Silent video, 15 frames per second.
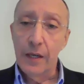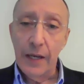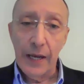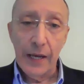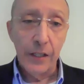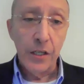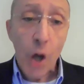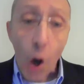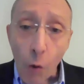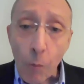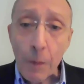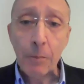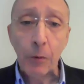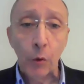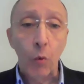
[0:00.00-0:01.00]
and know
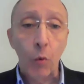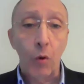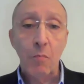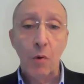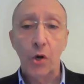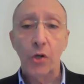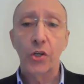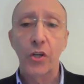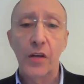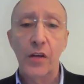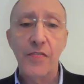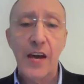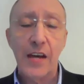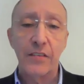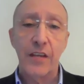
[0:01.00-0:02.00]
people who were murdered on
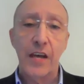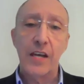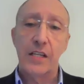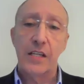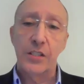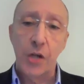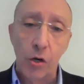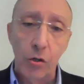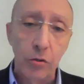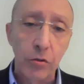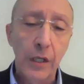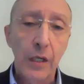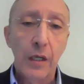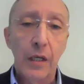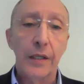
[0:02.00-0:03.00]
that day and know
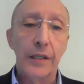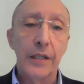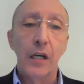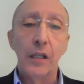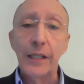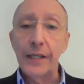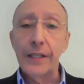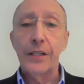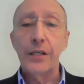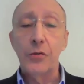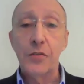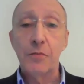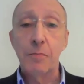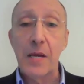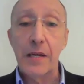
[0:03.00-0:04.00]
a young lady
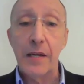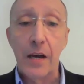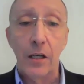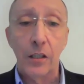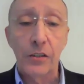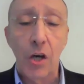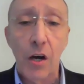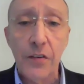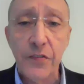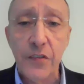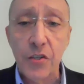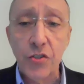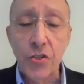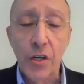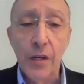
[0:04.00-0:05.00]
who's being held
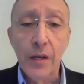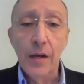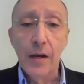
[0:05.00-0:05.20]
hostage.